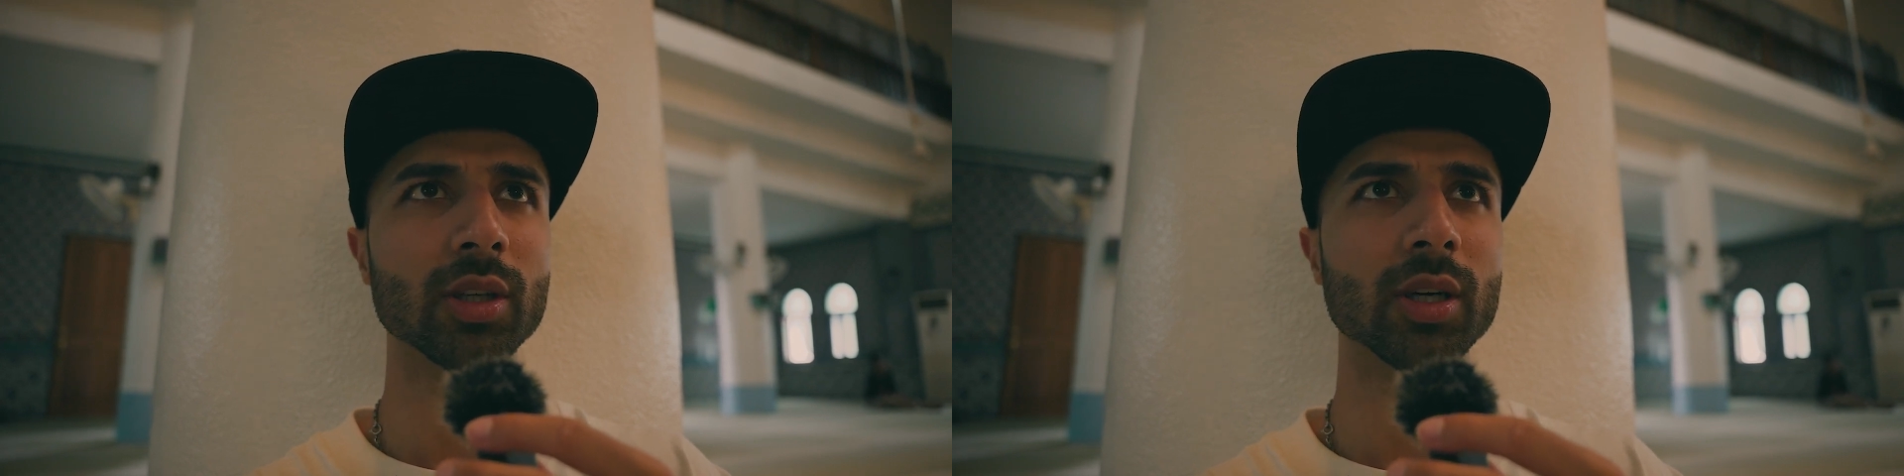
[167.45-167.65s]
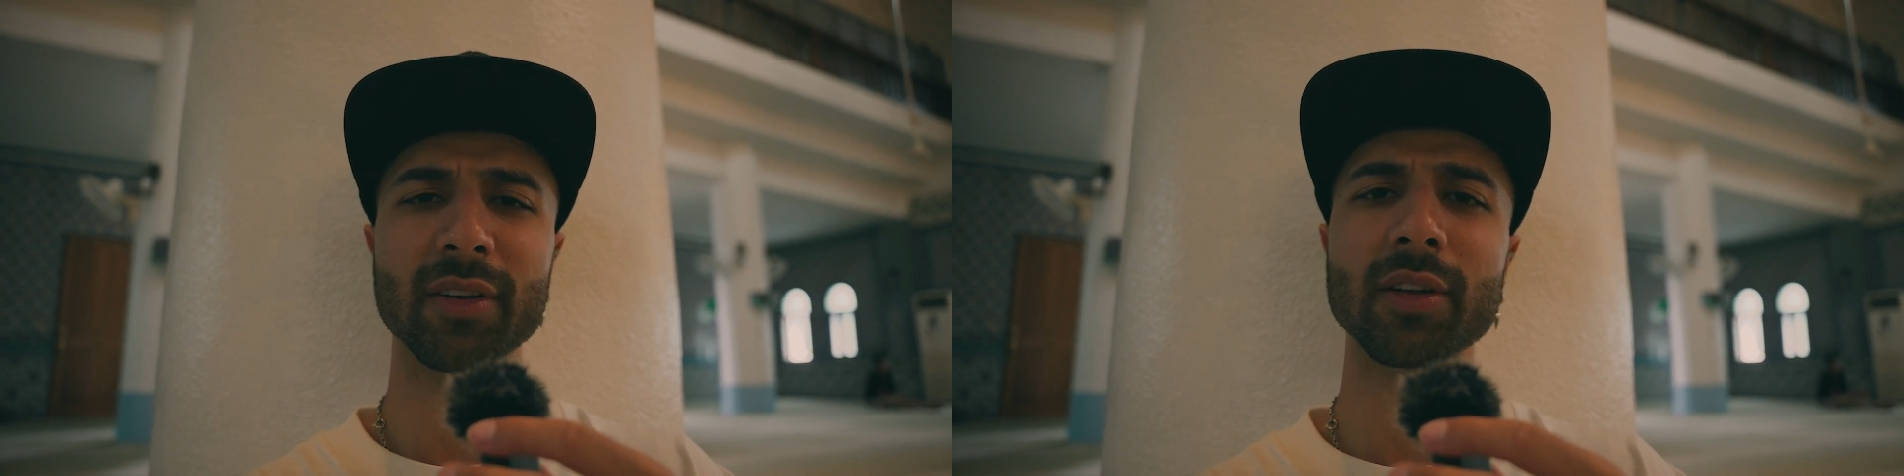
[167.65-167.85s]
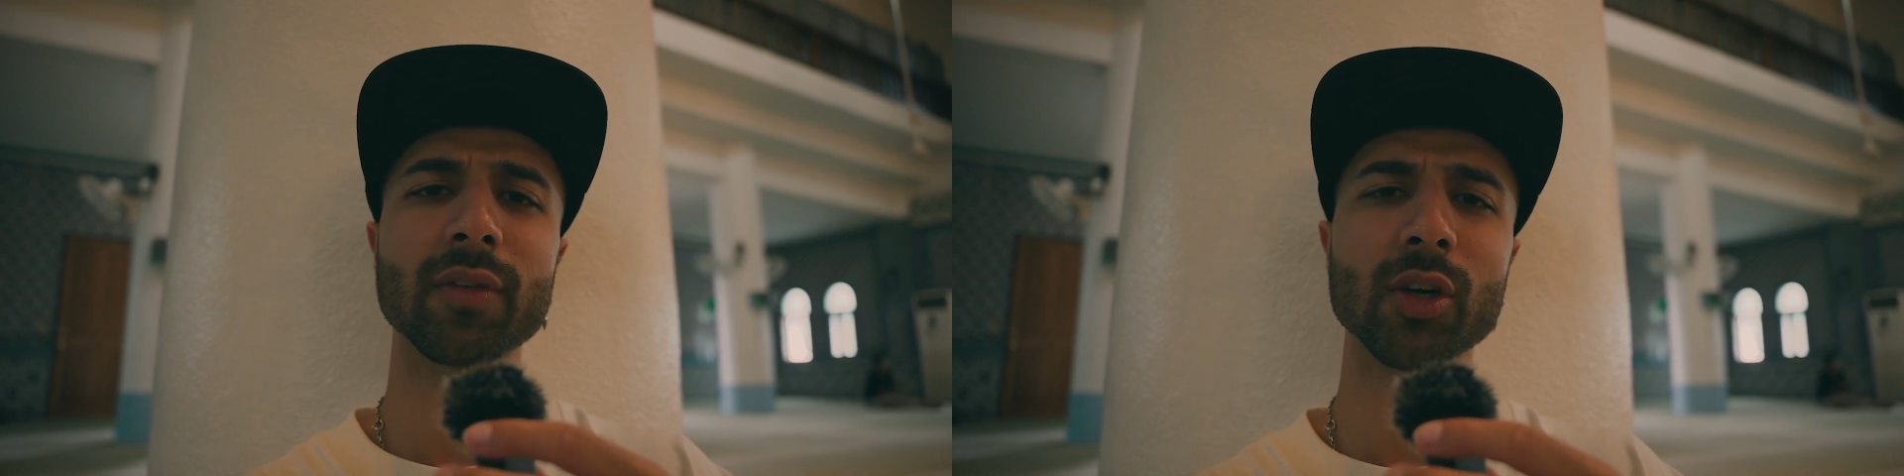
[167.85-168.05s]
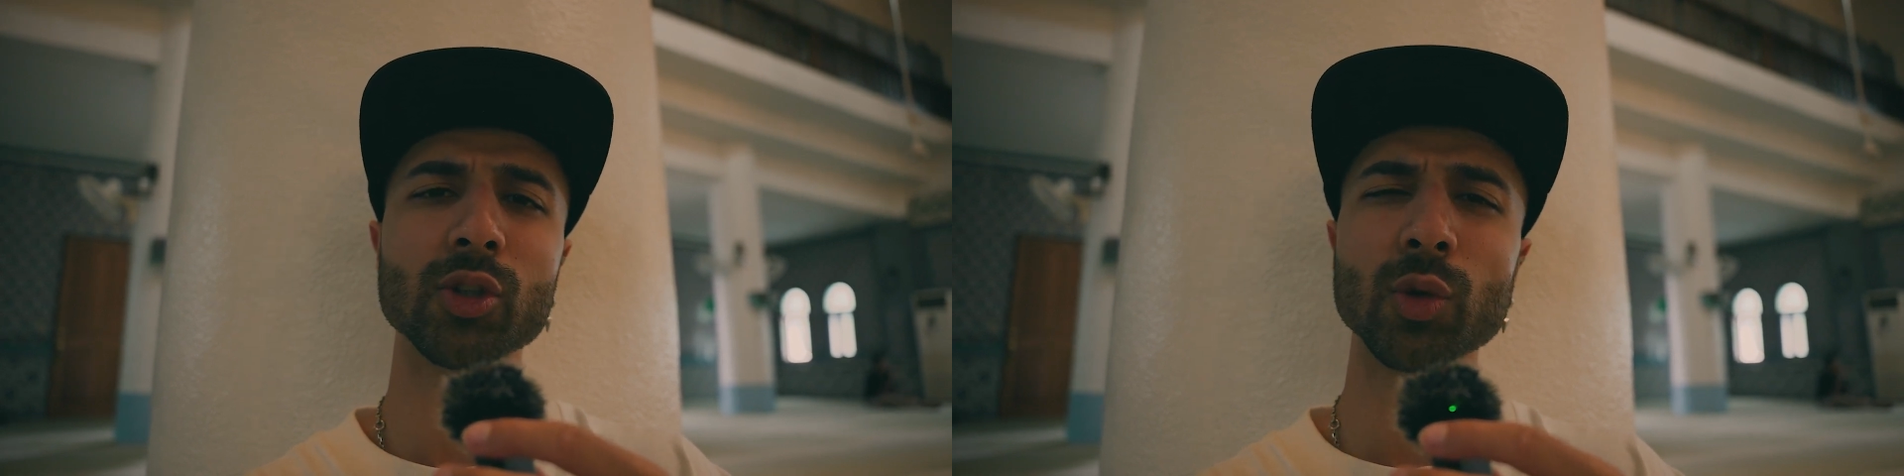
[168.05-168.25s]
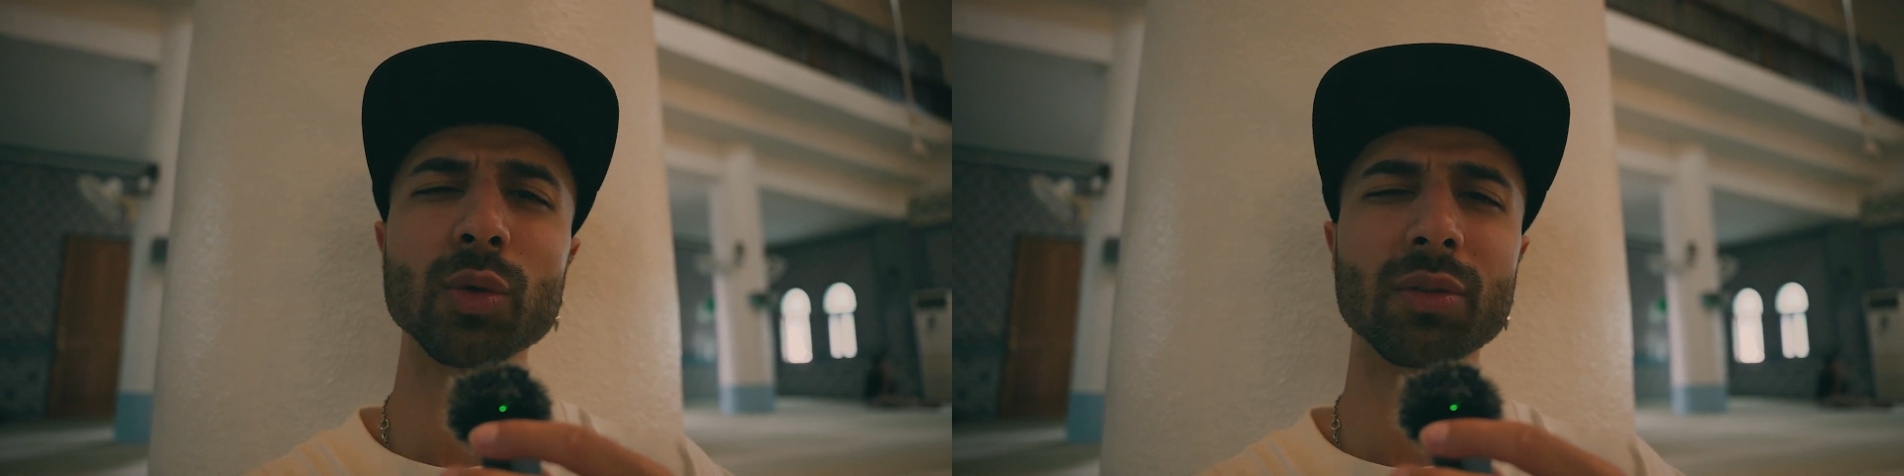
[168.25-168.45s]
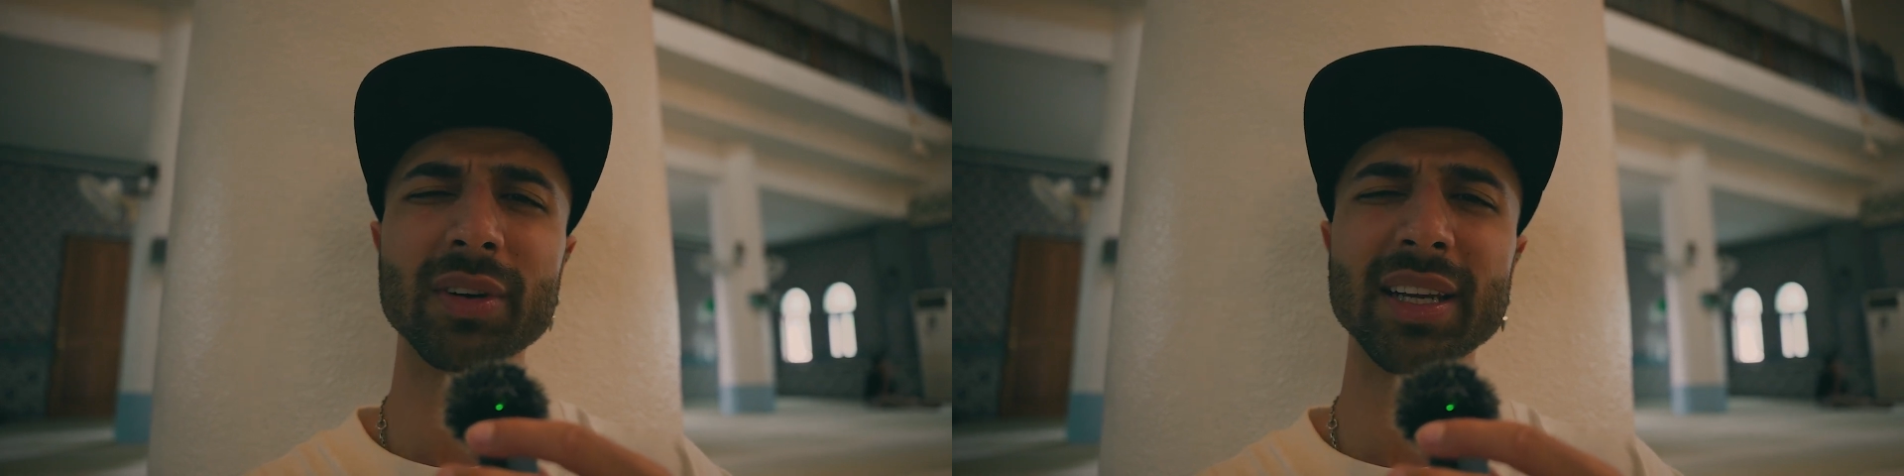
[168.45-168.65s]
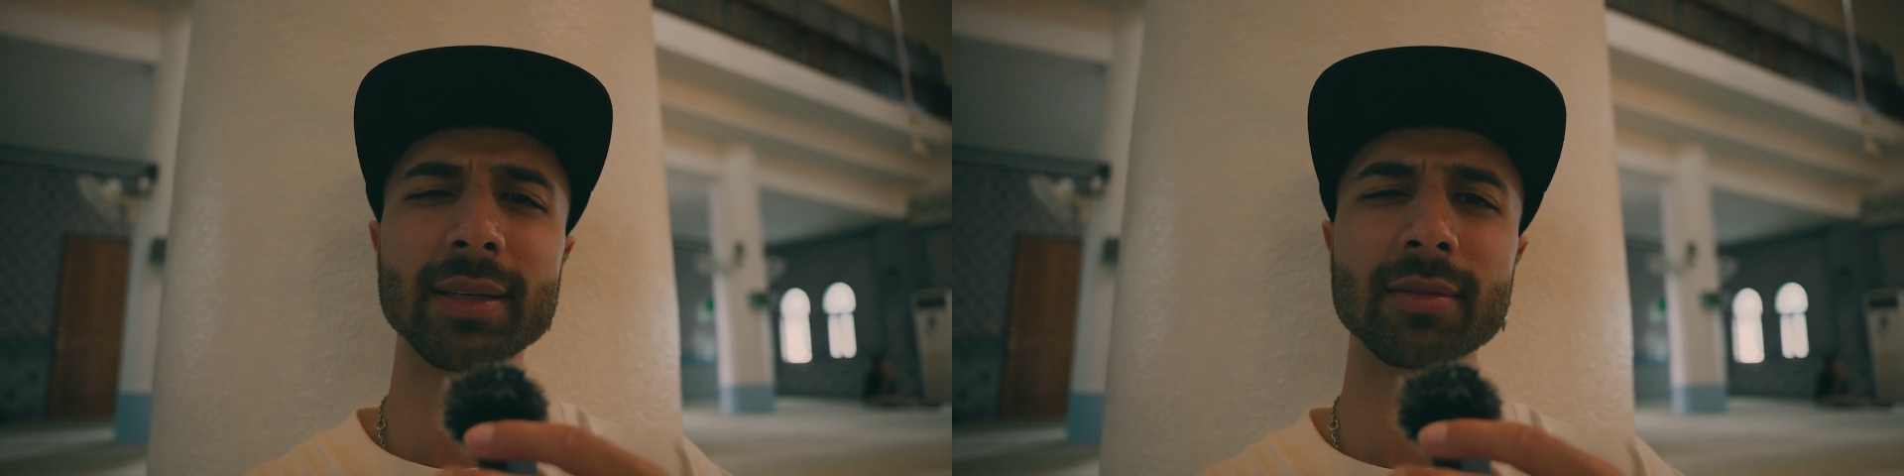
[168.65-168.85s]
I think the first 2-3